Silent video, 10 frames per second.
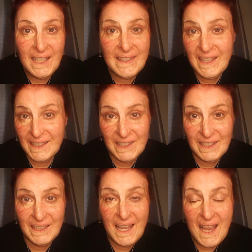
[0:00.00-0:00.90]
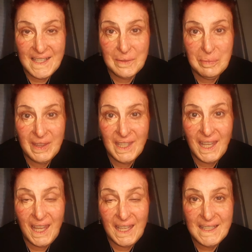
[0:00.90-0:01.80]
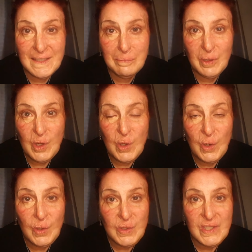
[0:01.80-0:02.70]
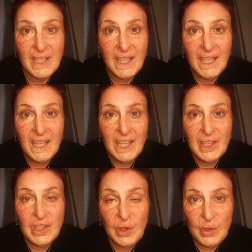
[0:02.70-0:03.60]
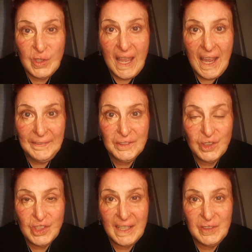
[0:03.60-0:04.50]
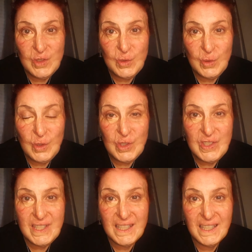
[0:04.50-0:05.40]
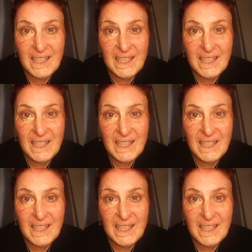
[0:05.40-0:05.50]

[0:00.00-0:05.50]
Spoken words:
And that clearly hasn't been the case because now I'm going to have to try and source